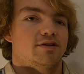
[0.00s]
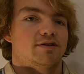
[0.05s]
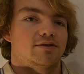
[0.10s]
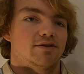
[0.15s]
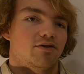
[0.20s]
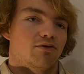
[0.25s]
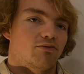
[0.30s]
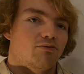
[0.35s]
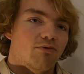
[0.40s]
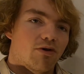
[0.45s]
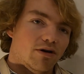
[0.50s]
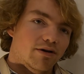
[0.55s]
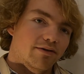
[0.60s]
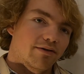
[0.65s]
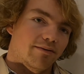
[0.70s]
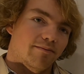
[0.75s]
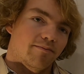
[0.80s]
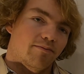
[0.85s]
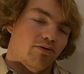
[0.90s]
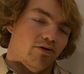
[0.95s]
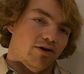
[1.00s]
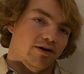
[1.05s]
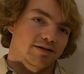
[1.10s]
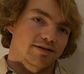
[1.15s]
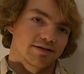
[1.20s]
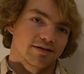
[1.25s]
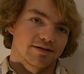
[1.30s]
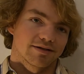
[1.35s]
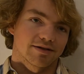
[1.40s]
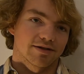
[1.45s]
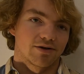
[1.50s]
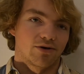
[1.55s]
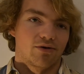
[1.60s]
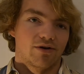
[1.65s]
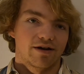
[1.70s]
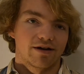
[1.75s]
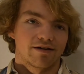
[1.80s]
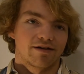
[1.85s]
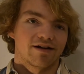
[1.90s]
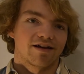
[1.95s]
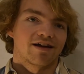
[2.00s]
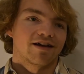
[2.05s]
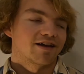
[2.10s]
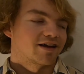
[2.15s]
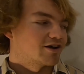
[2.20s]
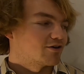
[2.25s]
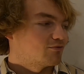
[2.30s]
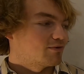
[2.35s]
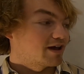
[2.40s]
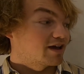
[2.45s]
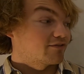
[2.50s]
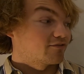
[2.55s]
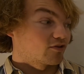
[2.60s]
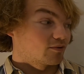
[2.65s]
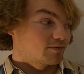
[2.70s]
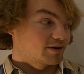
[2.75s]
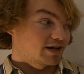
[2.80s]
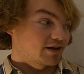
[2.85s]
So one person is going away from